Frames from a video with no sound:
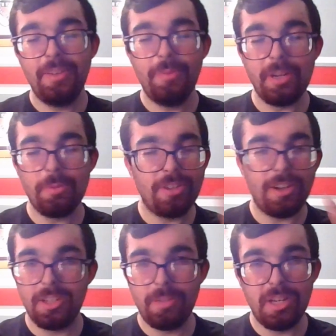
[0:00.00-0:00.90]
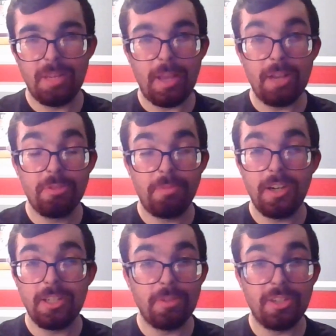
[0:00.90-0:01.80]
when he was talking to one of the Penguins
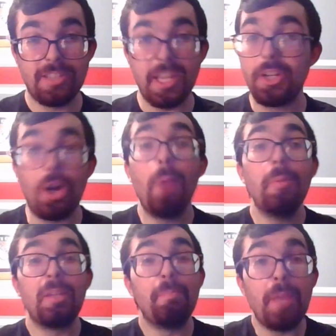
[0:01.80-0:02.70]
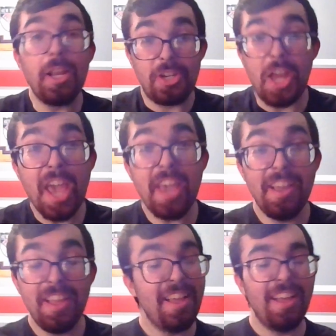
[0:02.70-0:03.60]
players. He would just say, "Karma's a bitch, eh?
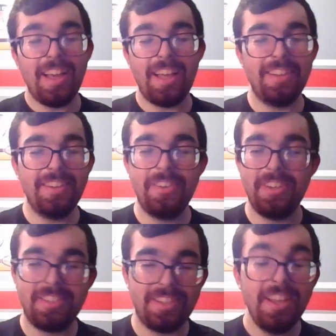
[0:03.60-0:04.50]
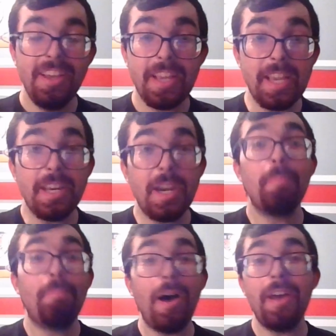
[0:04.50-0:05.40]
just, Eat it
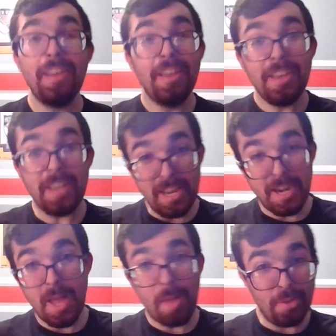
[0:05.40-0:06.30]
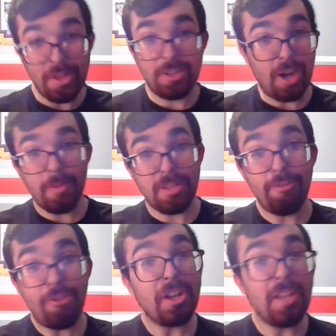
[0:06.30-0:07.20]
up, bud. Eat it up. Karma's a
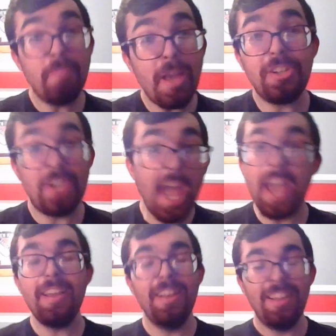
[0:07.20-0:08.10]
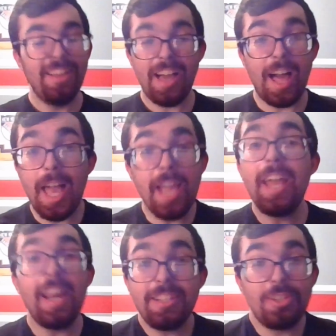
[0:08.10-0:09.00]
fucking bitch, eh?" Uh, it
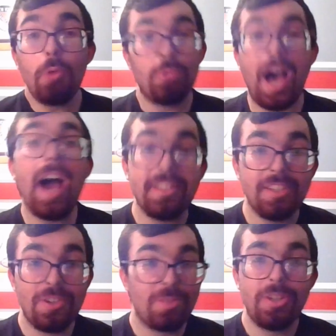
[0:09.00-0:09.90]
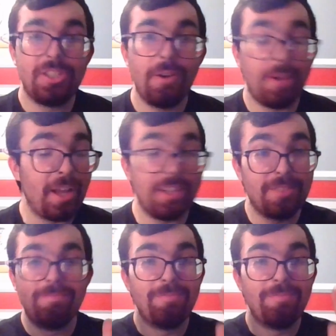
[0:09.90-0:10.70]
has no ties into this whatsoever. I just,